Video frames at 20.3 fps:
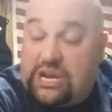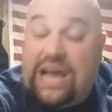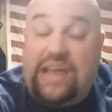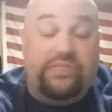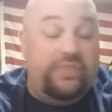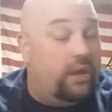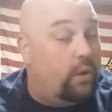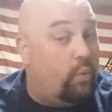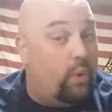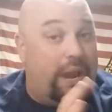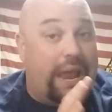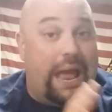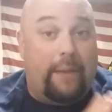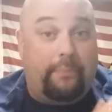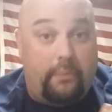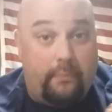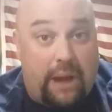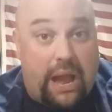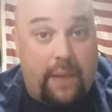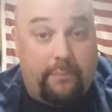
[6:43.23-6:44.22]
I think what
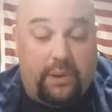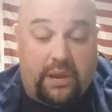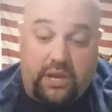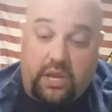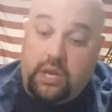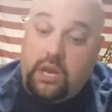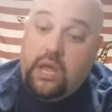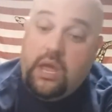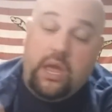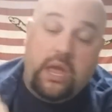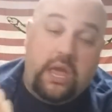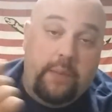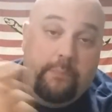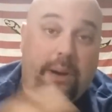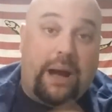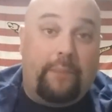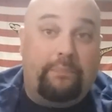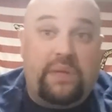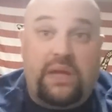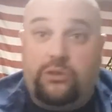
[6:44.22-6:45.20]
happened, my opinion, he
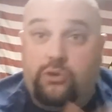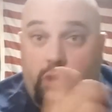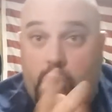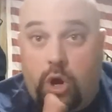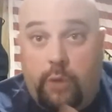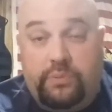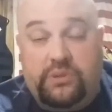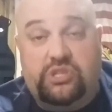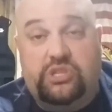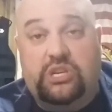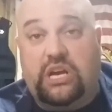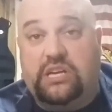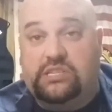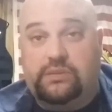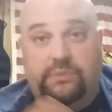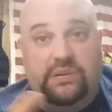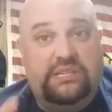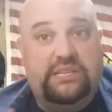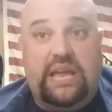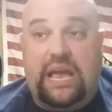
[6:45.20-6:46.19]
popped that door open, saw
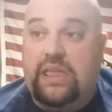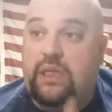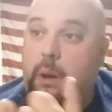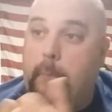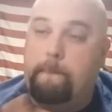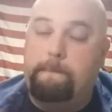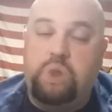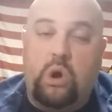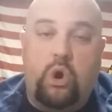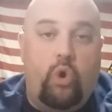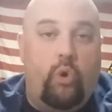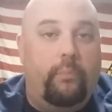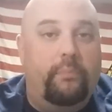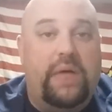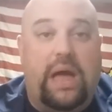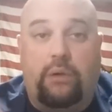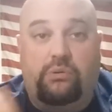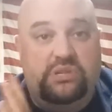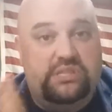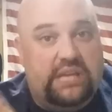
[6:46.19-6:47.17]
somebody standing there, boom,
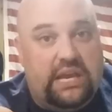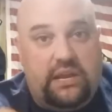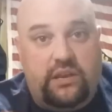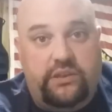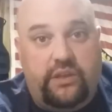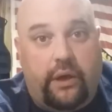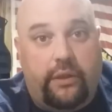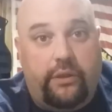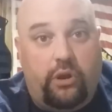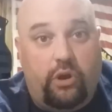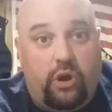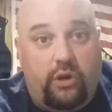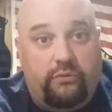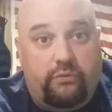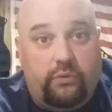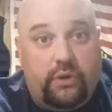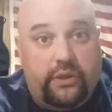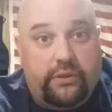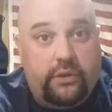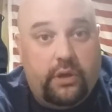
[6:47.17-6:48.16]
that was it. Done and
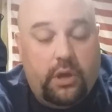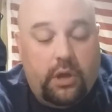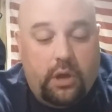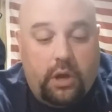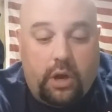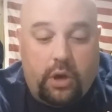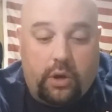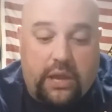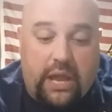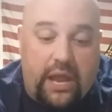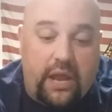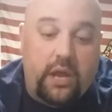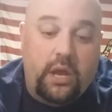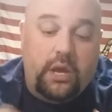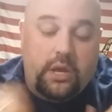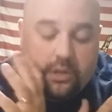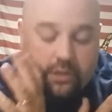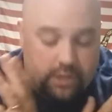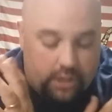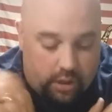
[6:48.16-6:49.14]
over with. Okay,
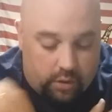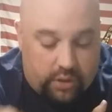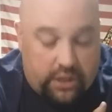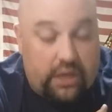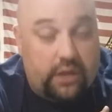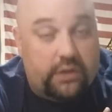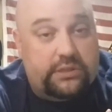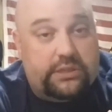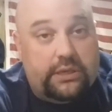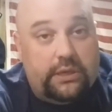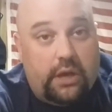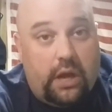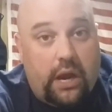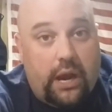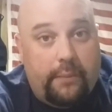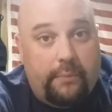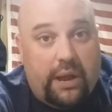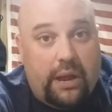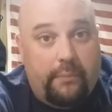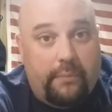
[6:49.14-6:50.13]
guilty. All
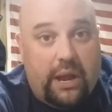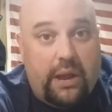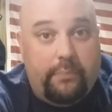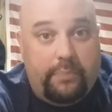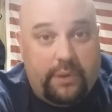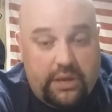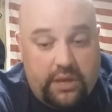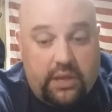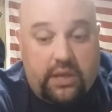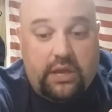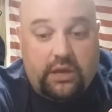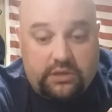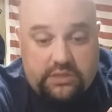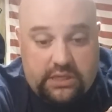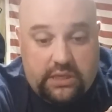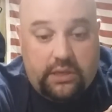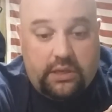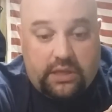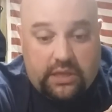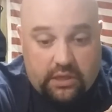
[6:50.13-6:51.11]
right, my opinion,
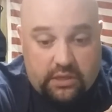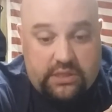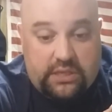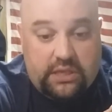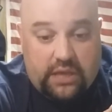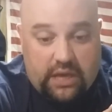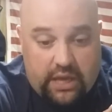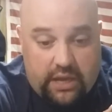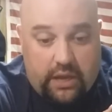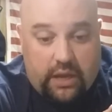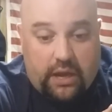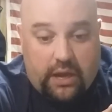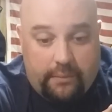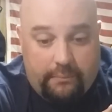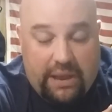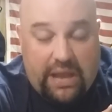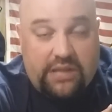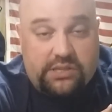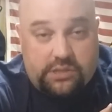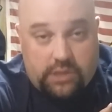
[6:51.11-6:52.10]
guilty
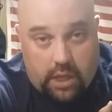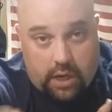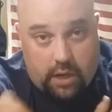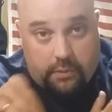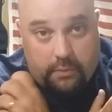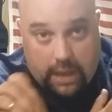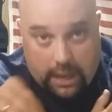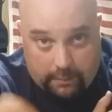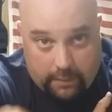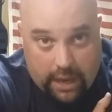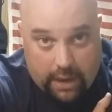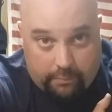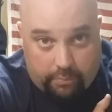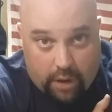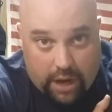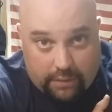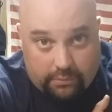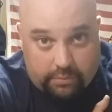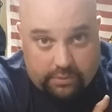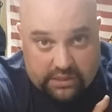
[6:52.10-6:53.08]
on manslaughter and
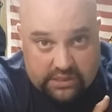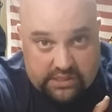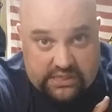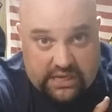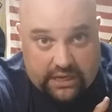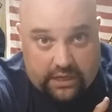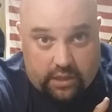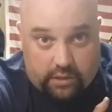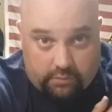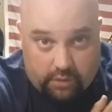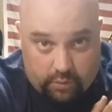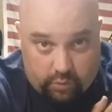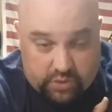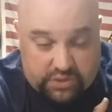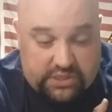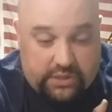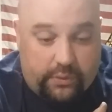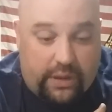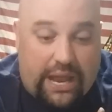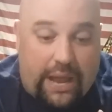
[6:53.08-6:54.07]
probably second degree.
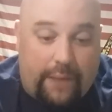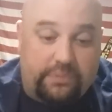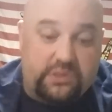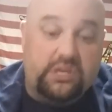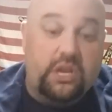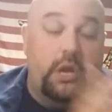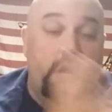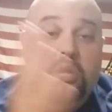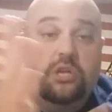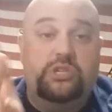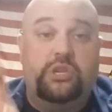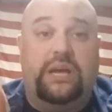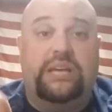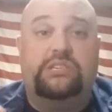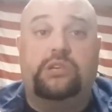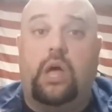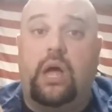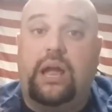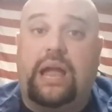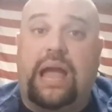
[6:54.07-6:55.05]
We'll see what happens. So
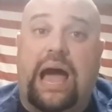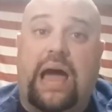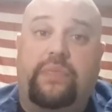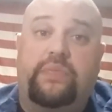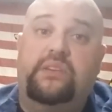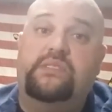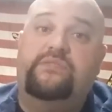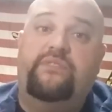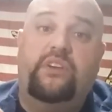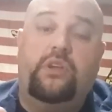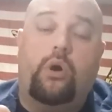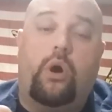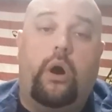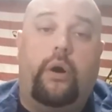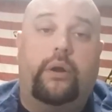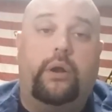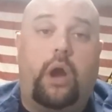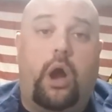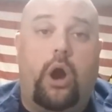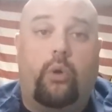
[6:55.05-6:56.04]
that's all I got. This video
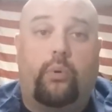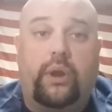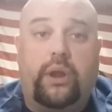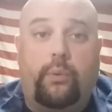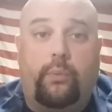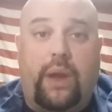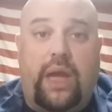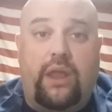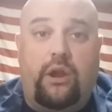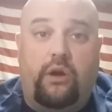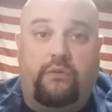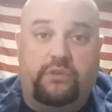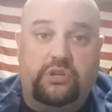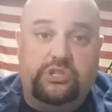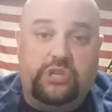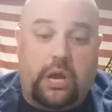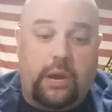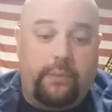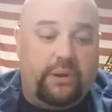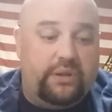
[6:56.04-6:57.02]
already ran over.
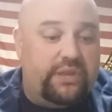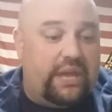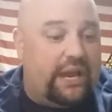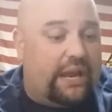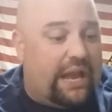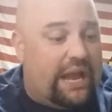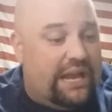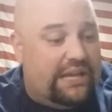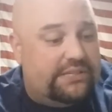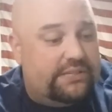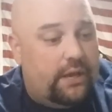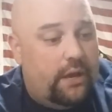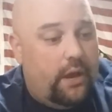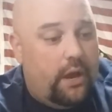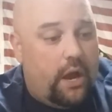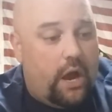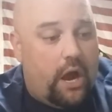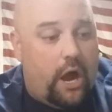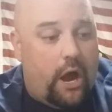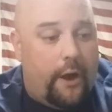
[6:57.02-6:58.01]
Sorry about that, guys.
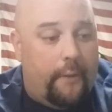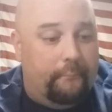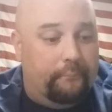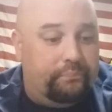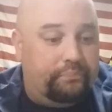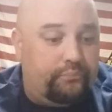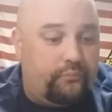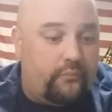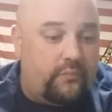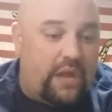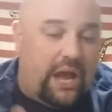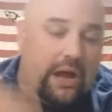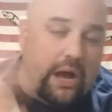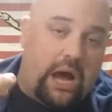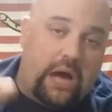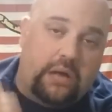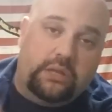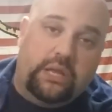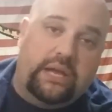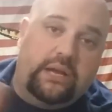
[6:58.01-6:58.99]

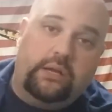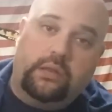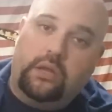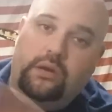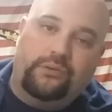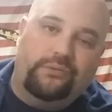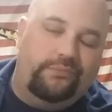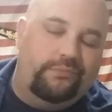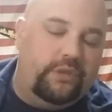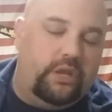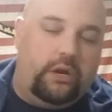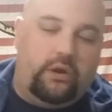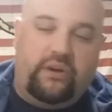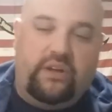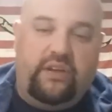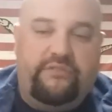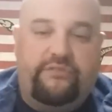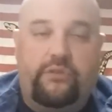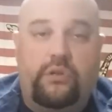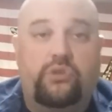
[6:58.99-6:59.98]
I'll link a little,
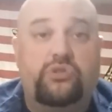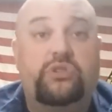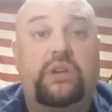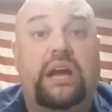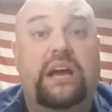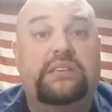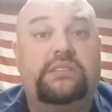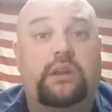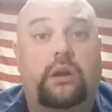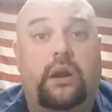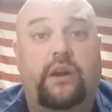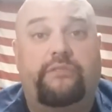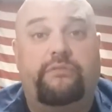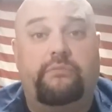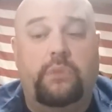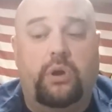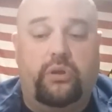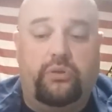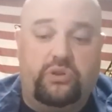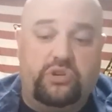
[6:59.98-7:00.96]
for those of you guys that aren't
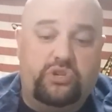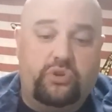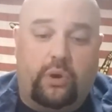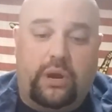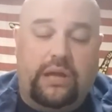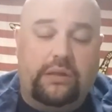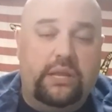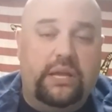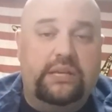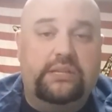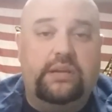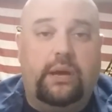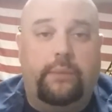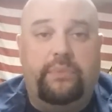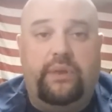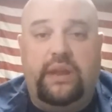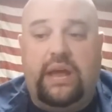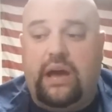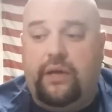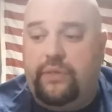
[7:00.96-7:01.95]
familiar with the story, I'll link
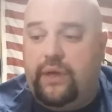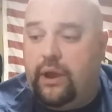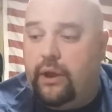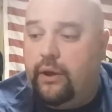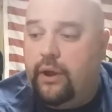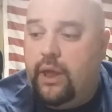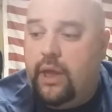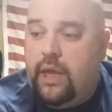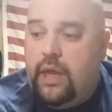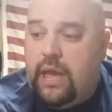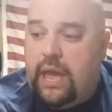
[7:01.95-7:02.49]
something down there.